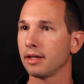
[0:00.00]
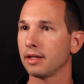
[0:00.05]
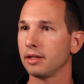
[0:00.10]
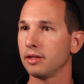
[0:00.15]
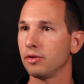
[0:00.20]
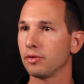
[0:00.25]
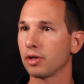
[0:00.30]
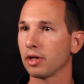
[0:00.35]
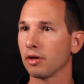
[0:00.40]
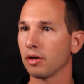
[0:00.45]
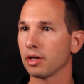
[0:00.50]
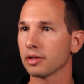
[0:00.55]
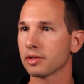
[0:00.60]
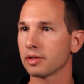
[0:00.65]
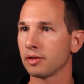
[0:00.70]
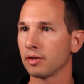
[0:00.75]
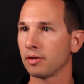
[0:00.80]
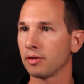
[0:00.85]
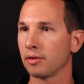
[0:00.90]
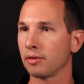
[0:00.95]
You can
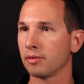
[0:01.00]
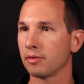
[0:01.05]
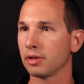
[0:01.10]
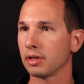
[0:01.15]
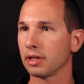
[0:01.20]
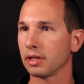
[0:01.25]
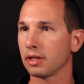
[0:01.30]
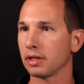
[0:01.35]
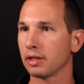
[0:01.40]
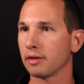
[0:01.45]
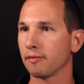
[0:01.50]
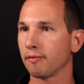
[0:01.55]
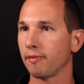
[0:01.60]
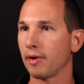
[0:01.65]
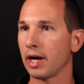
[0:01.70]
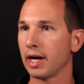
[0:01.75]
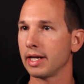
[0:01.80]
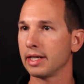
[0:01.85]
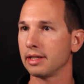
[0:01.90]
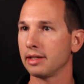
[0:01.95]
also
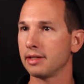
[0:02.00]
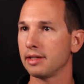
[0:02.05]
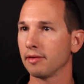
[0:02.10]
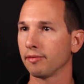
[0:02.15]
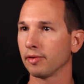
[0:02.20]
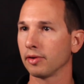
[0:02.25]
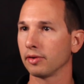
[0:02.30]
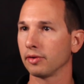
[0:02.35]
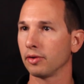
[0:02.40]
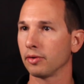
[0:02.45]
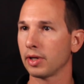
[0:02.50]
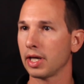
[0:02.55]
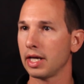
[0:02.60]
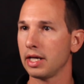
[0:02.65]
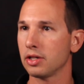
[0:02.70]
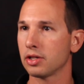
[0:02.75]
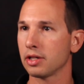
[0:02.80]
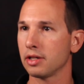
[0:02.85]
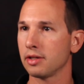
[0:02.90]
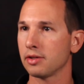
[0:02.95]
find different
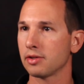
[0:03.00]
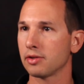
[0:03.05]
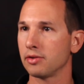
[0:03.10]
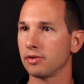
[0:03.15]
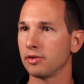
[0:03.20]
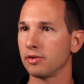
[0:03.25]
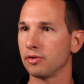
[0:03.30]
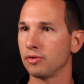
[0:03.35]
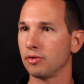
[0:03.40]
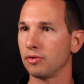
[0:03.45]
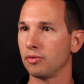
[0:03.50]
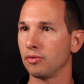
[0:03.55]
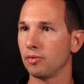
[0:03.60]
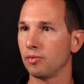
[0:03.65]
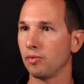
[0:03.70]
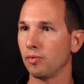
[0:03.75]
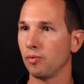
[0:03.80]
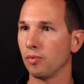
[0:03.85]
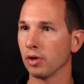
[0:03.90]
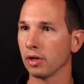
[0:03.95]
locations to
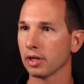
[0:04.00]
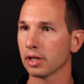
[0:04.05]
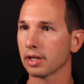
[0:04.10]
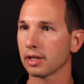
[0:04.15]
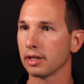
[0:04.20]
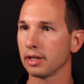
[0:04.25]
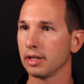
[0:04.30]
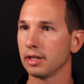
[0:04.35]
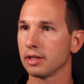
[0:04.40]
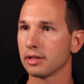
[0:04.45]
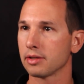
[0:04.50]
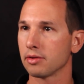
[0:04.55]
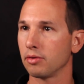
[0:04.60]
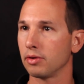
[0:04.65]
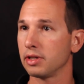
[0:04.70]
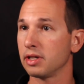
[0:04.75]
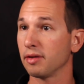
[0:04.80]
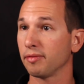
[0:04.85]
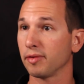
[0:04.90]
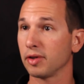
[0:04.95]
do work,
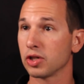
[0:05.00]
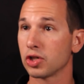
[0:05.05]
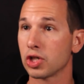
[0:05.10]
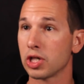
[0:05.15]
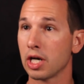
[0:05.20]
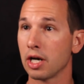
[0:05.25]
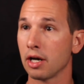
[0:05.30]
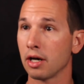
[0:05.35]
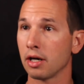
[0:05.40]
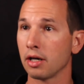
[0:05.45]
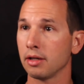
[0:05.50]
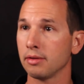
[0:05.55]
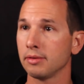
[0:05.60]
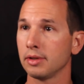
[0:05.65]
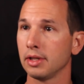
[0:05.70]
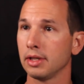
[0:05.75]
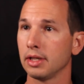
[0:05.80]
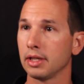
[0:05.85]
so a different chair.